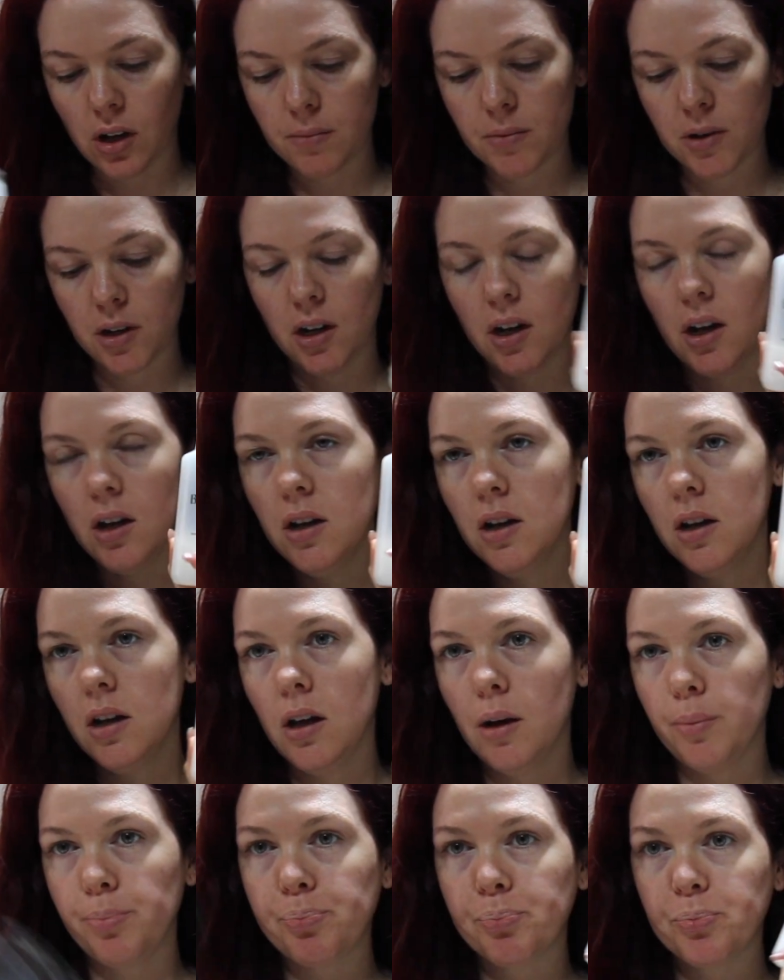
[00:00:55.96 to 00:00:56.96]
I'm gonna
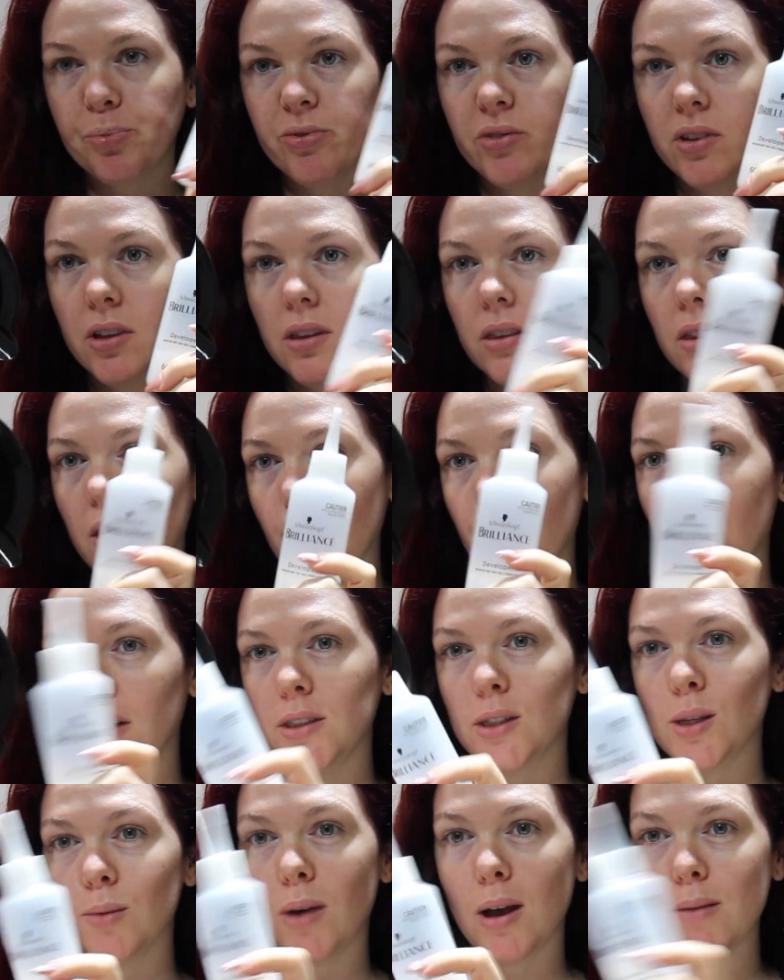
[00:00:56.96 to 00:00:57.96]
them
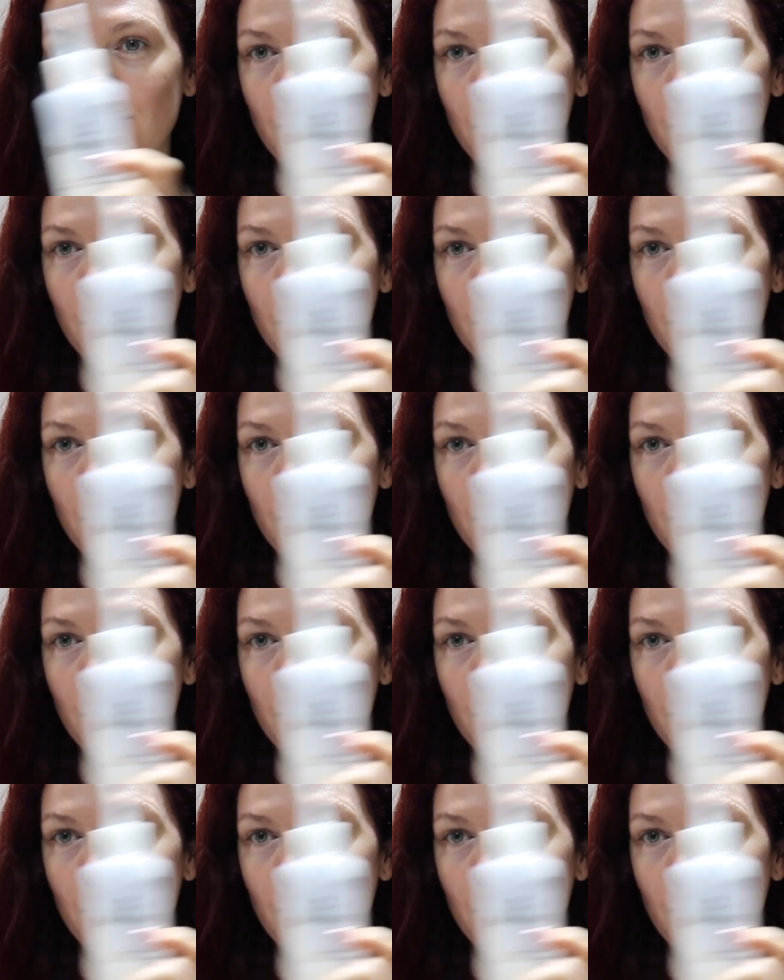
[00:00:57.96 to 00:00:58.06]
into my